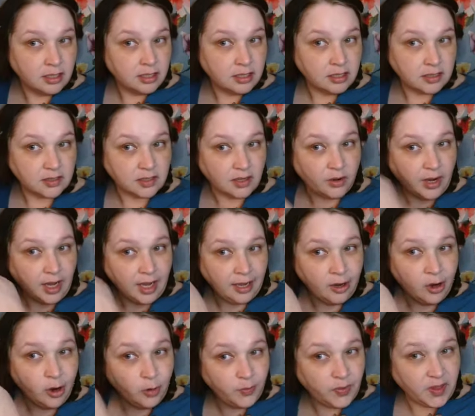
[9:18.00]
So I
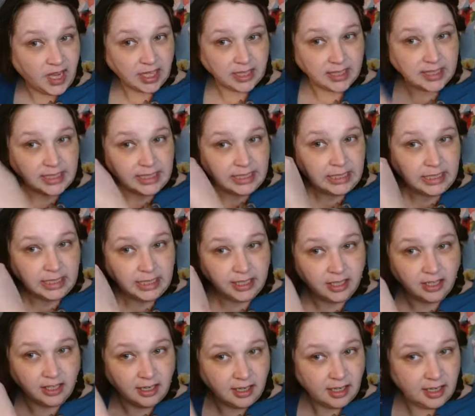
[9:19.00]
hope that's
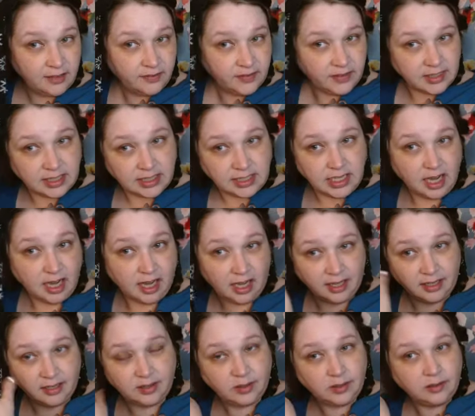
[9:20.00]
clear. If it's
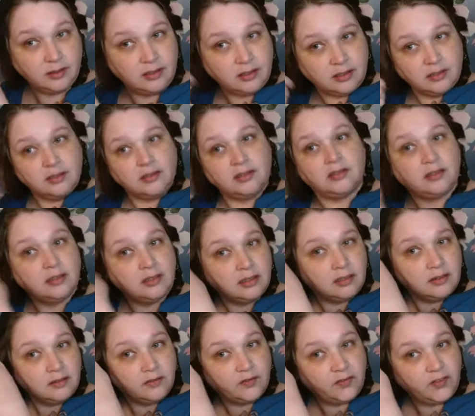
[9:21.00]
not,
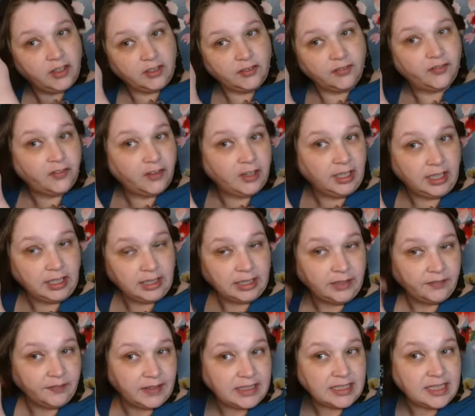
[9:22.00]
feel free to
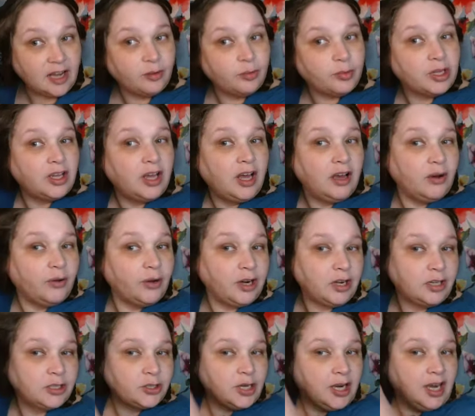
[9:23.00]
leave it down below and
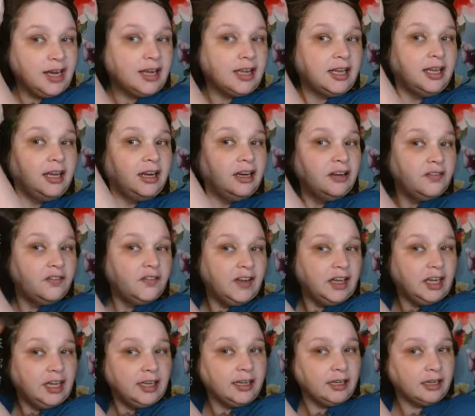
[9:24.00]
I'll try to
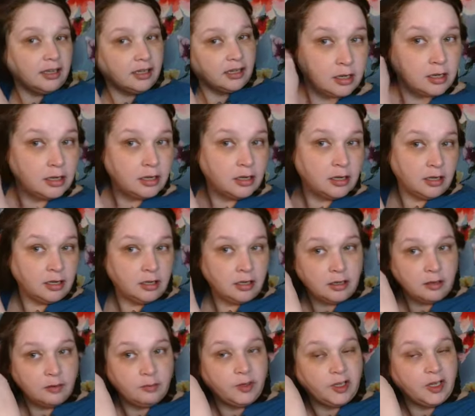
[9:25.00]
clarify.
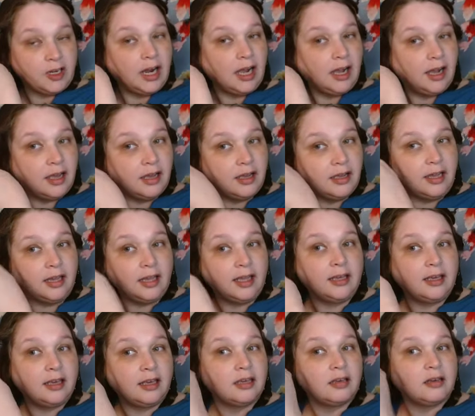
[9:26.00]
But I
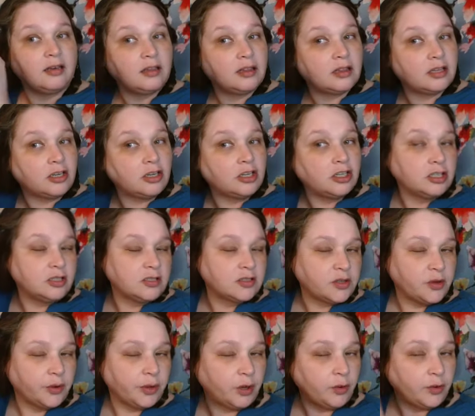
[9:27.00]
like the curls
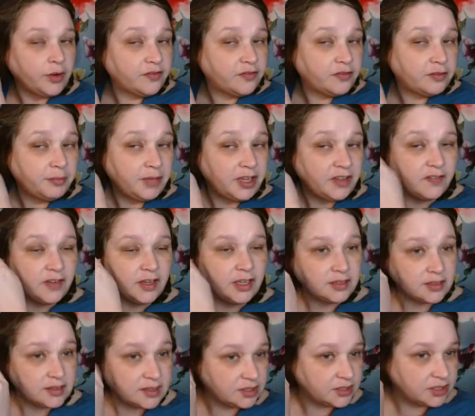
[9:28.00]
going away from my
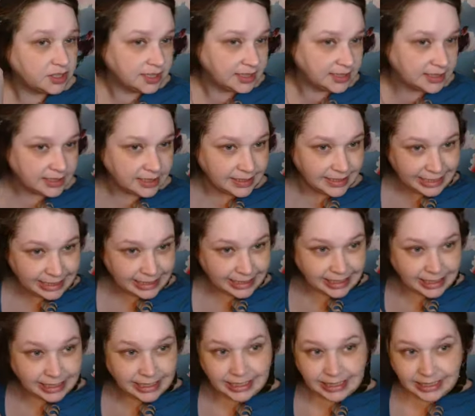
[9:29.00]
face. They're just
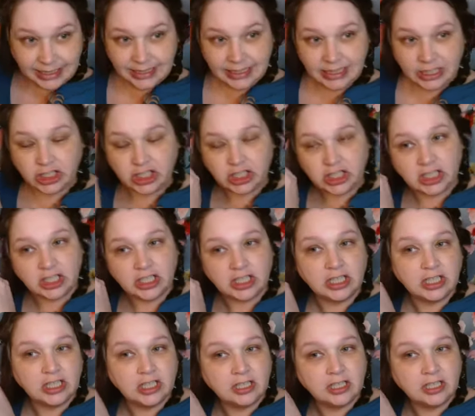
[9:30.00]
easier